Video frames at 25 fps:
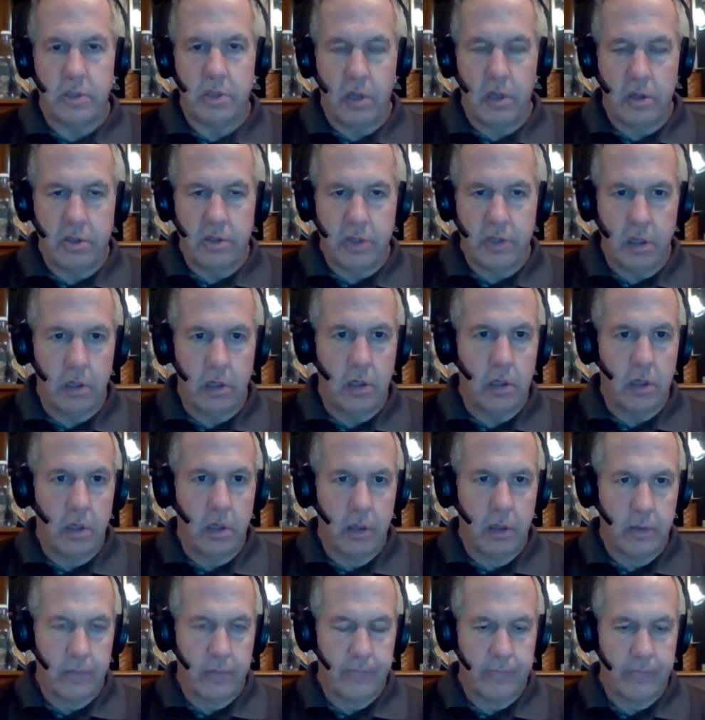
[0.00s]
our deer,
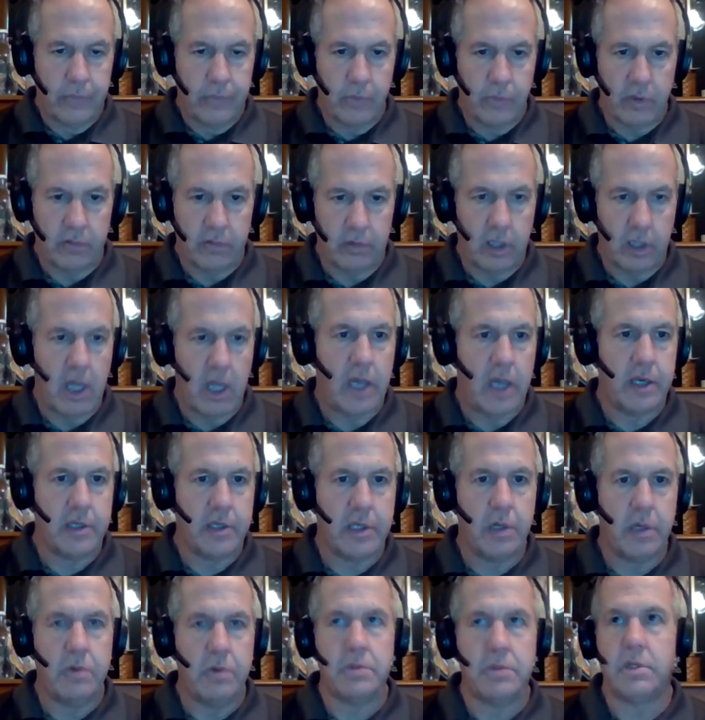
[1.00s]
we have a lot of
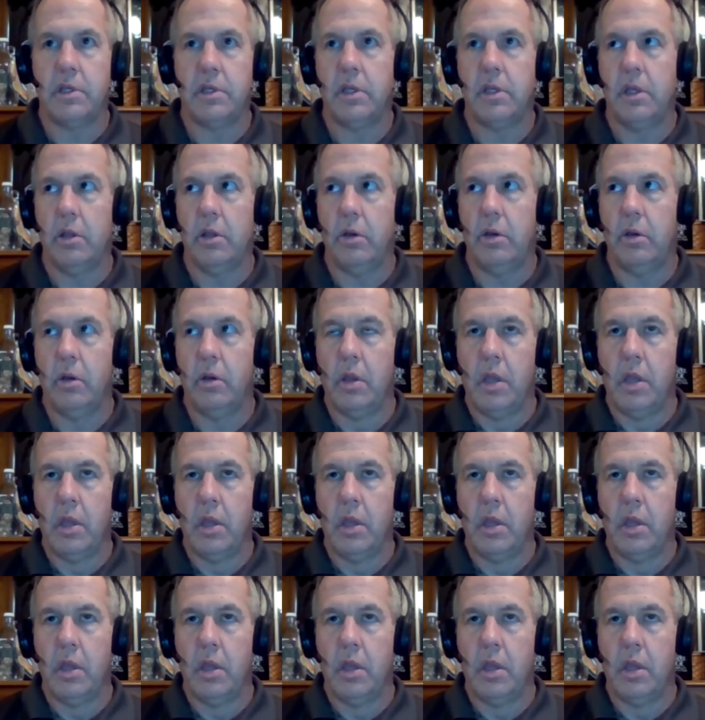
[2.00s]
does in here.